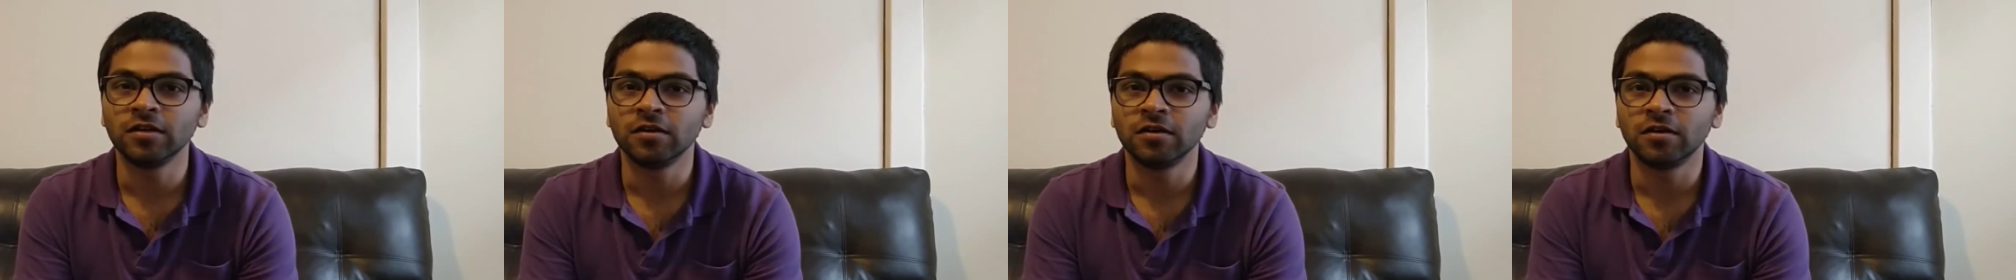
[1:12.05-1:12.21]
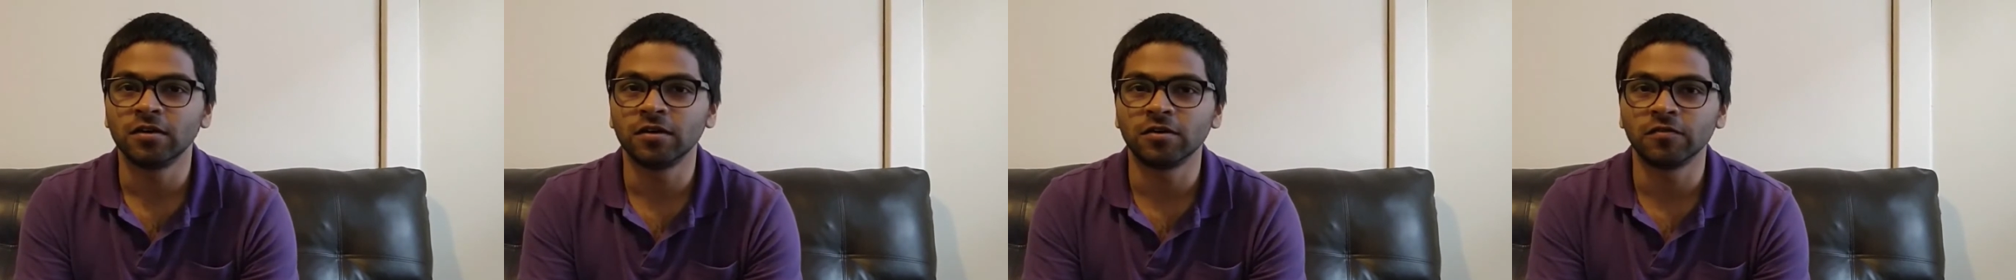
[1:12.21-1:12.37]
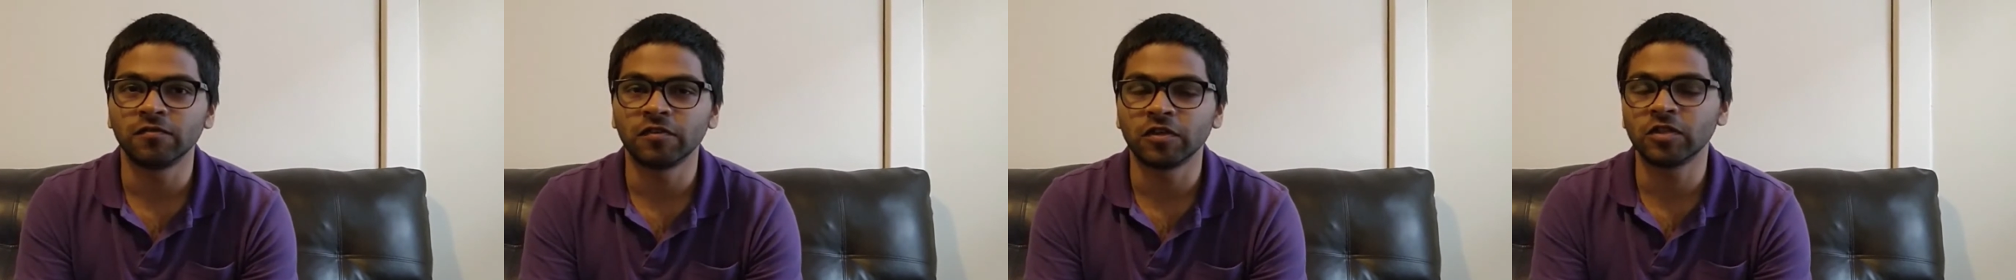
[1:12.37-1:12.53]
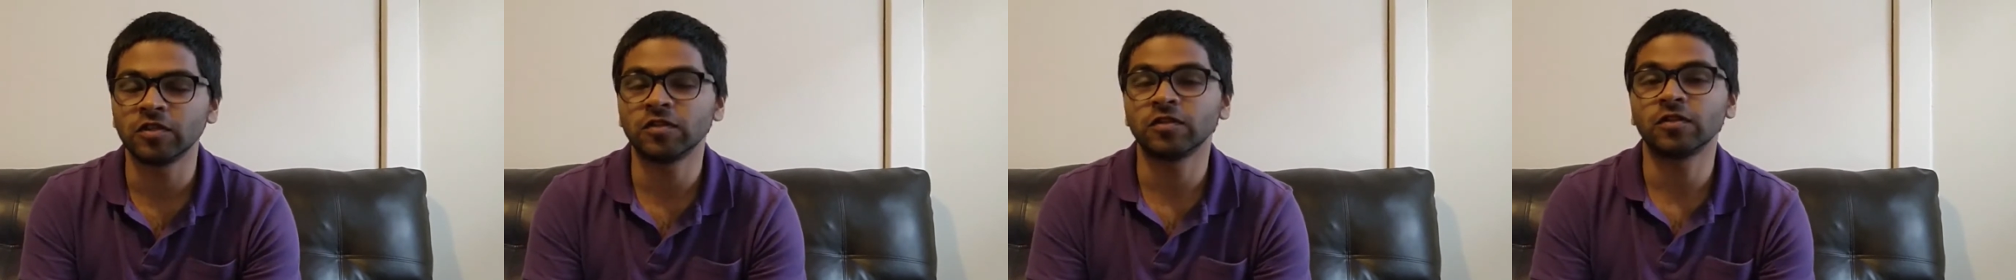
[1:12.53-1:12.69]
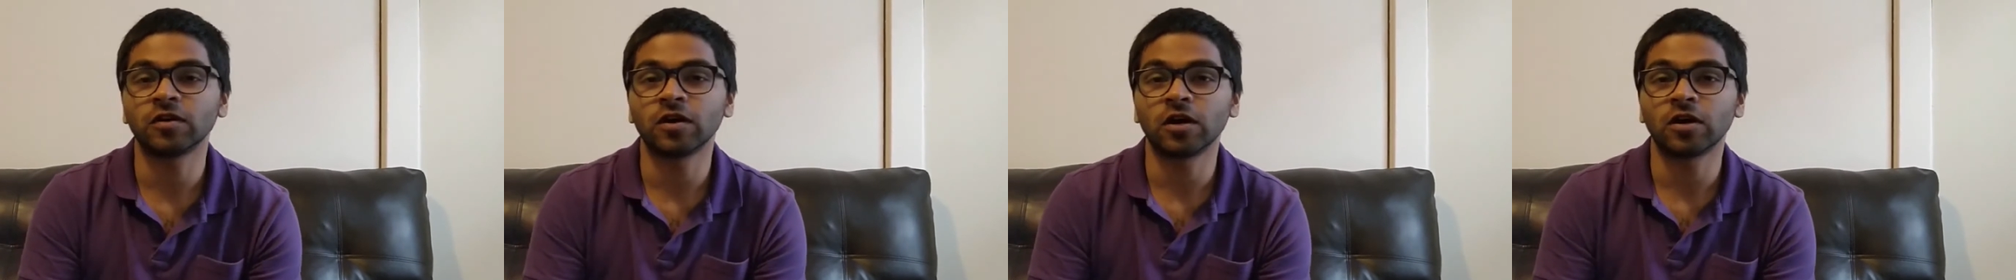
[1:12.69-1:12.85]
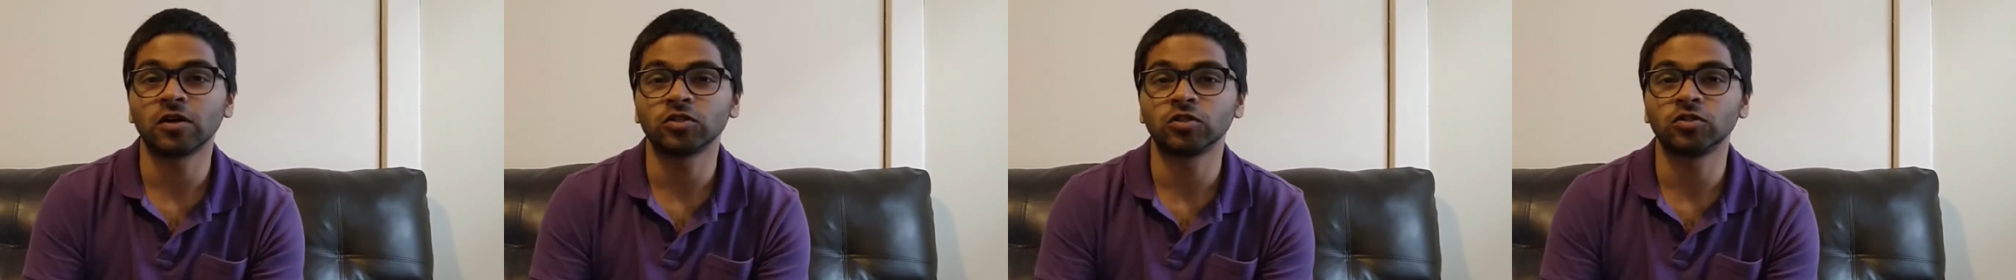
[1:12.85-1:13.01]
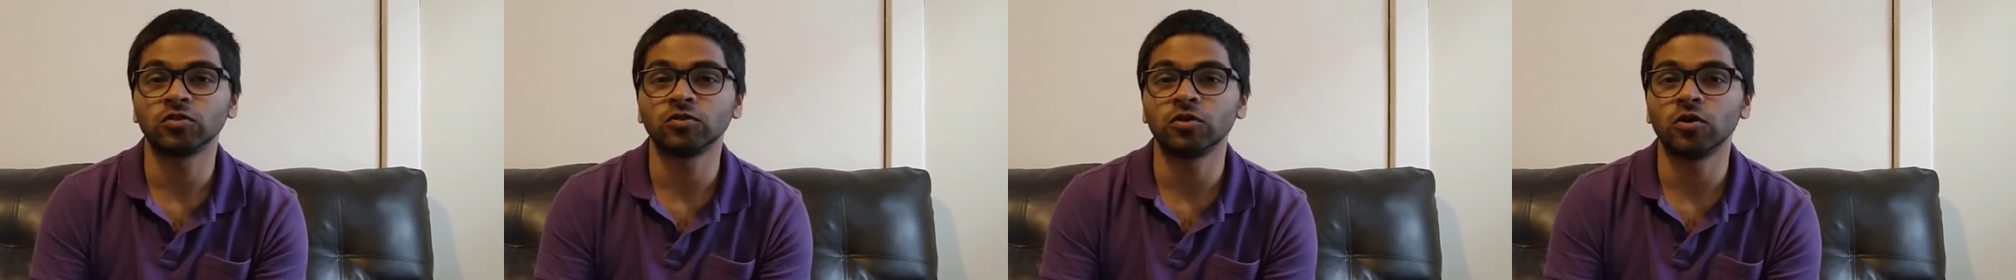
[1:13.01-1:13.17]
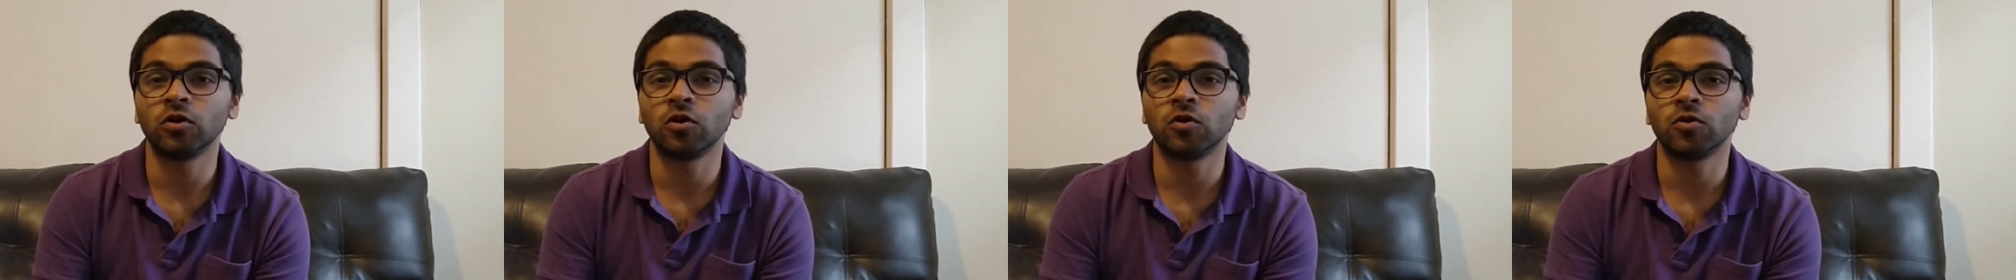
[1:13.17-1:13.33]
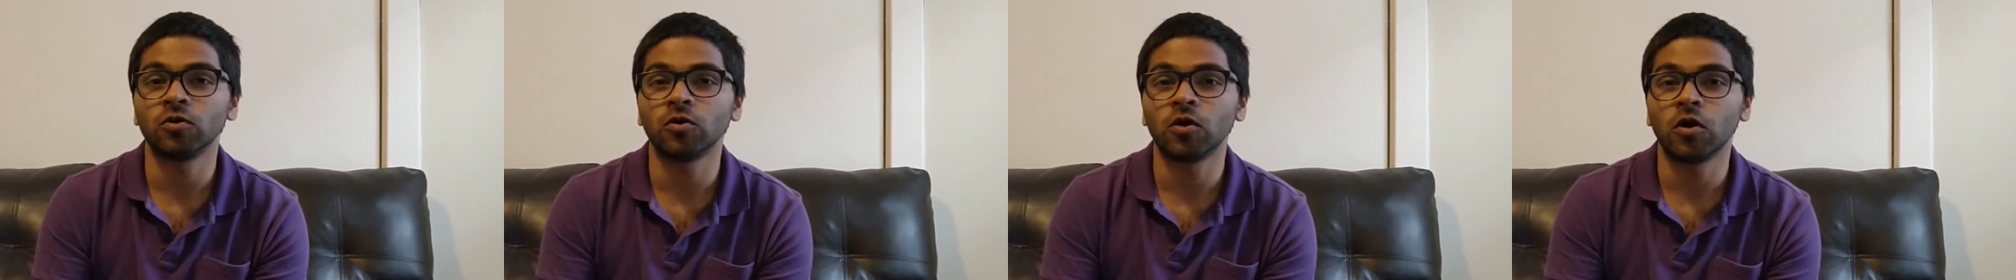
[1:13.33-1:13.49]
whether the car should
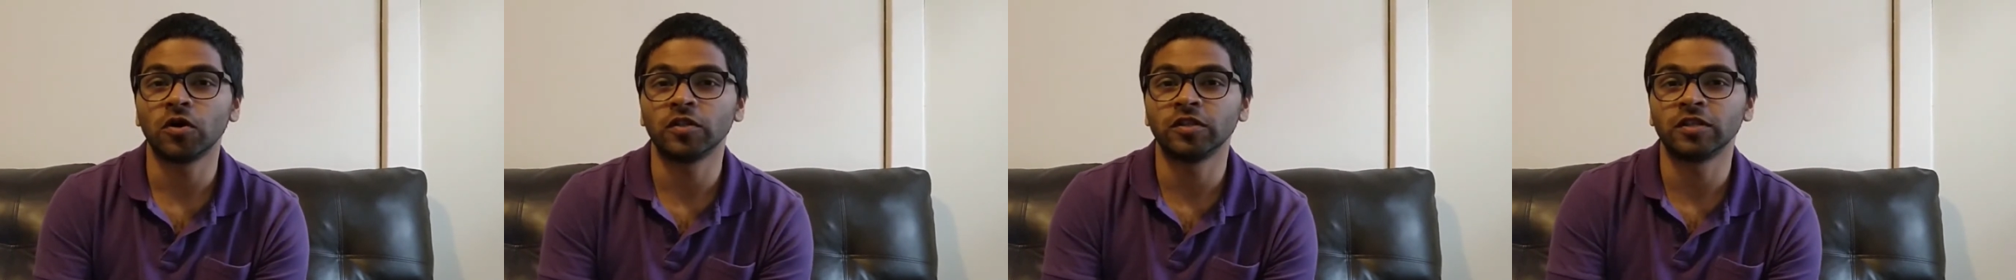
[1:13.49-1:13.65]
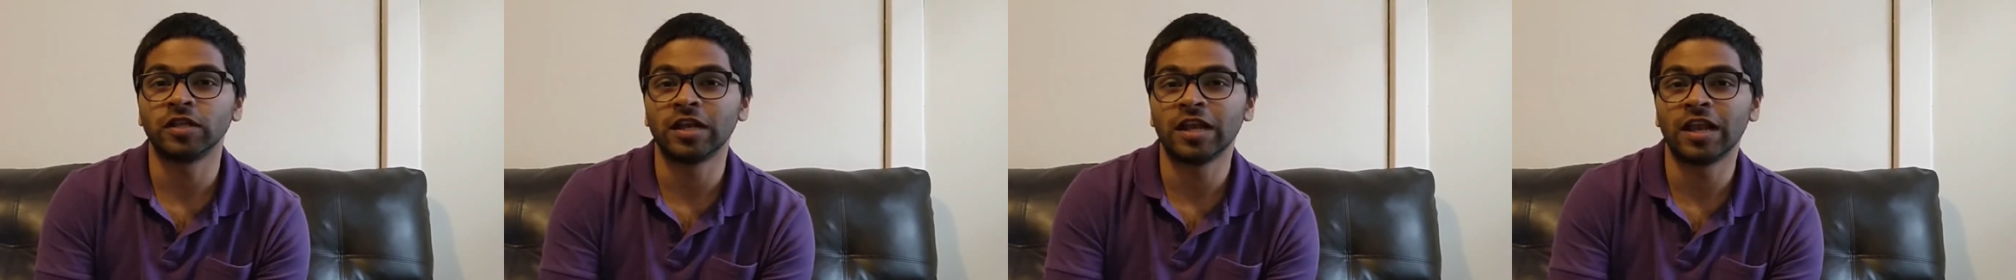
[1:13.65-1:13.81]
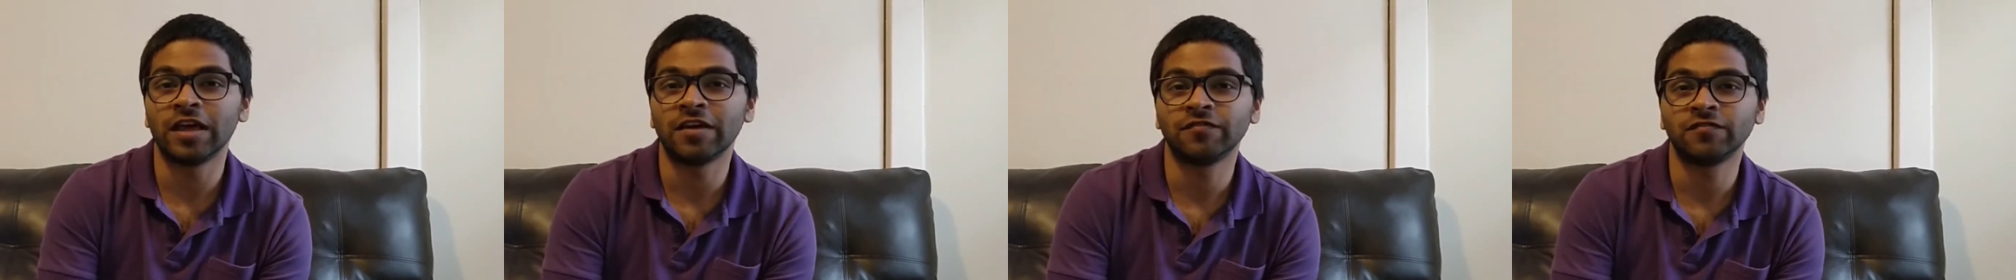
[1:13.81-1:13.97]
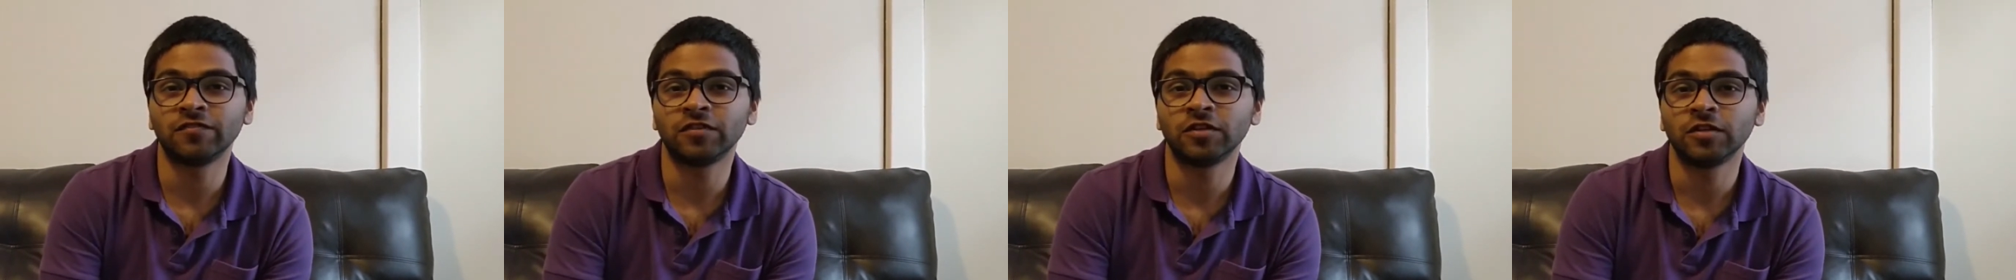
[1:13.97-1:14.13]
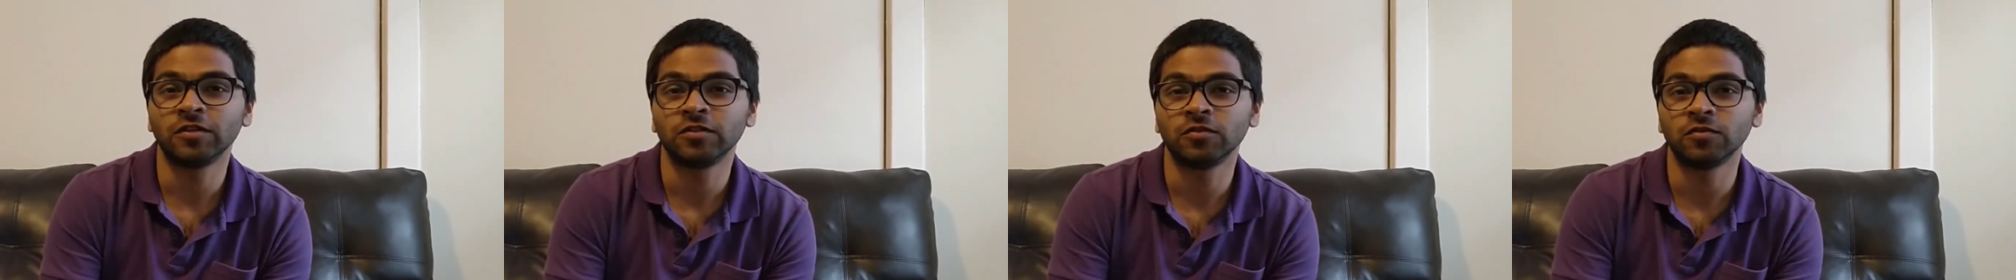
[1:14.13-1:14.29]
go on the left,